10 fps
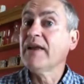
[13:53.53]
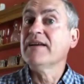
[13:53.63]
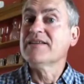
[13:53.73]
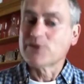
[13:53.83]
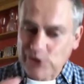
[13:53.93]

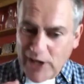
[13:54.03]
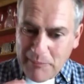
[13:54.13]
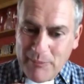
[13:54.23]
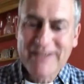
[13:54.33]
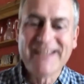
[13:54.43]

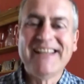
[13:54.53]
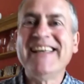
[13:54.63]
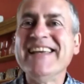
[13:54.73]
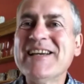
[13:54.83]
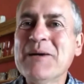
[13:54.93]
some
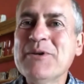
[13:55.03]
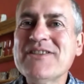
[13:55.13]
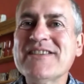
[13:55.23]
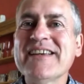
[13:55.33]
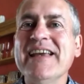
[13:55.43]

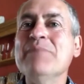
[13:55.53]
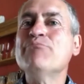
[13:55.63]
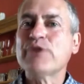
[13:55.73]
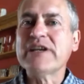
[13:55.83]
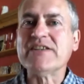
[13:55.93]
incomers
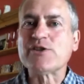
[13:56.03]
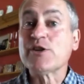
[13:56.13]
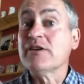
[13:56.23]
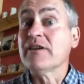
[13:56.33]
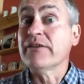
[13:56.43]
embrace
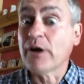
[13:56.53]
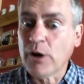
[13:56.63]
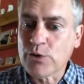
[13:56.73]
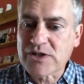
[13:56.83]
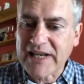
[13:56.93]
the
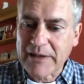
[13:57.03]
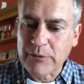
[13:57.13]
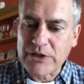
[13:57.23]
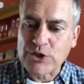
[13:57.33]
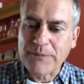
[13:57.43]
host
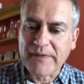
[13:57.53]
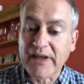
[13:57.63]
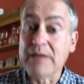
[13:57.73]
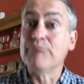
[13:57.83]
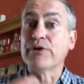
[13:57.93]
language,
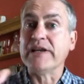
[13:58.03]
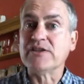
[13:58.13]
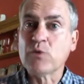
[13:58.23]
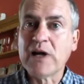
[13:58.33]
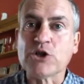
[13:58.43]

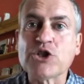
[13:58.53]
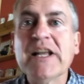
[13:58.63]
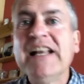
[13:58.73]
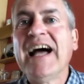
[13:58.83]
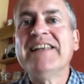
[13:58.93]
embrace Welsh,
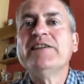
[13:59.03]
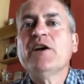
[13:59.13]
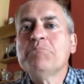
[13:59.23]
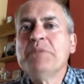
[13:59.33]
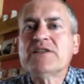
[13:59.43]
and in
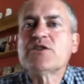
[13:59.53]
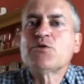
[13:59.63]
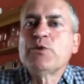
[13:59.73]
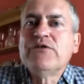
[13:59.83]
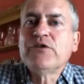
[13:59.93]
our midst
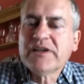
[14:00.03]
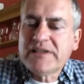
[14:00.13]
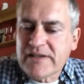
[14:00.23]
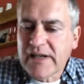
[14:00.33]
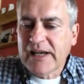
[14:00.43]
we
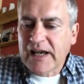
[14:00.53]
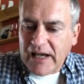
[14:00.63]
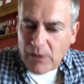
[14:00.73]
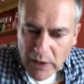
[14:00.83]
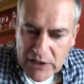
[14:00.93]
find
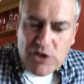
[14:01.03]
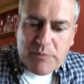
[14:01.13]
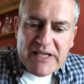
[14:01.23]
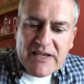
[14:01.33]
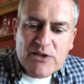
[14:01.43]
Welsh
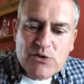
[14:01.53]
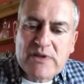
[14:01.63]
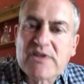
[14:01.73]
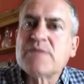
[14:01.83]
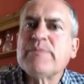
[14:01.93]
speakers with
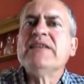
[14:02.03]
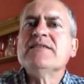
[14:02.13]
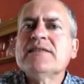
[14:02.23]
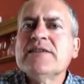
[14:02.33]
splendidly